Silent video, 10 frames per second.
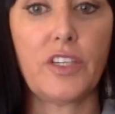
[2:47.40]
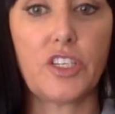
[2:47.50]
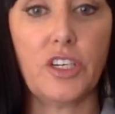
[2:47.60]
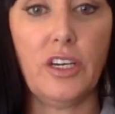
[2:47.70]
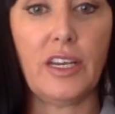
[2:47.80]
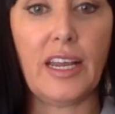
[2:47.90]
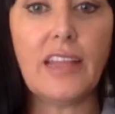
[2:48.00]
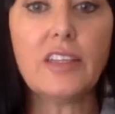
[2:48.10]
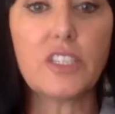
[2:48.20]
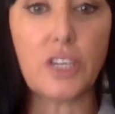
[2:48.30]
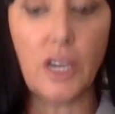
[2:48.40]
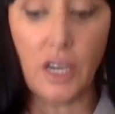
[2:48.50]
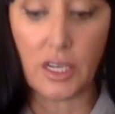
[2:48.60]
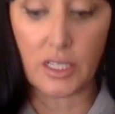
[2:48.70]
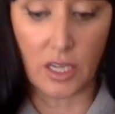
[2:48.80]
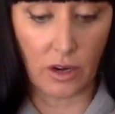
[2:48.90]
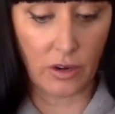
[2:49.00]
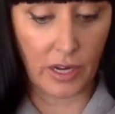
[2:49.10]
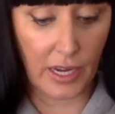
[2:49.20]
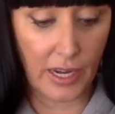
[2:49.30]
dirt in the dirt.
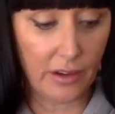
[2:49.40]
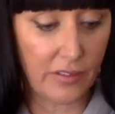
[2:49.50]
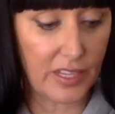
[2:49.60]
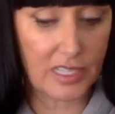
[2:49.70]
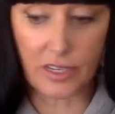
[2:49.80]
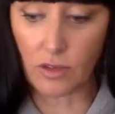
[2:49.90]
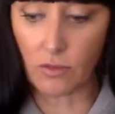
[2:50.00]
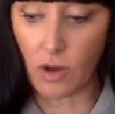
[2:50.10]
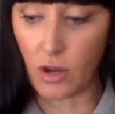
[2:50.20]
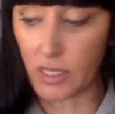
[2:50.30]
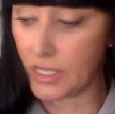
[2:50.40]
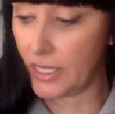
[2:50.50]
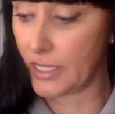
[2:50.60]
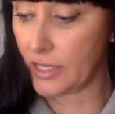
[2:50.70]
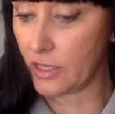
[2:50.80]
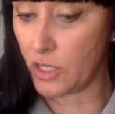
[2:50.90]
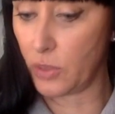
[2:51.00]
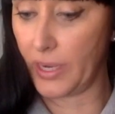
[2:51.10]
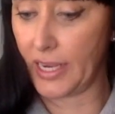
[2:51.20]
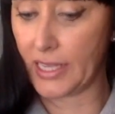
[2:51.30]
So here there's little rocks, there's little
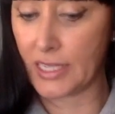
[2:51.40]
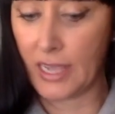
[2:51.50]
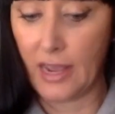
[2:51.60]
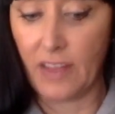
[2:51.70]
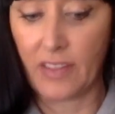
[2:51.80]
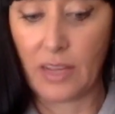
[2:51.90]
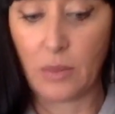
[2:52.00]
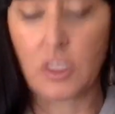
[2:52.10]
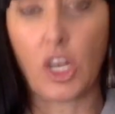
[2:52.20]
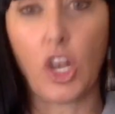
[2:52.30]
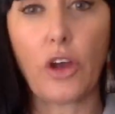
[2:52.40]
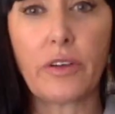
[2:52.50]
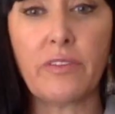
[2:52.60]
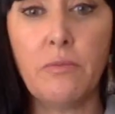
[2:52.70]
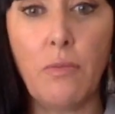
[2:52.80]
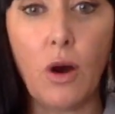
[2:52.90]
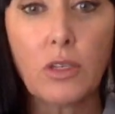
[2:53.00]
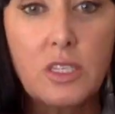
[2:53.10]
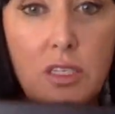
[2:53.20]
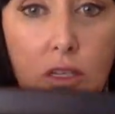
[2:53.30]
twigs. There was a lot of
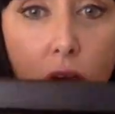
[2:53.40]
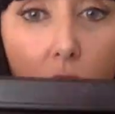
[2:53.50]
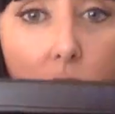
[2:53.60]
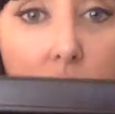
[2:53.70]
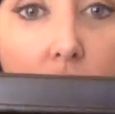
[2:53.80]
moss on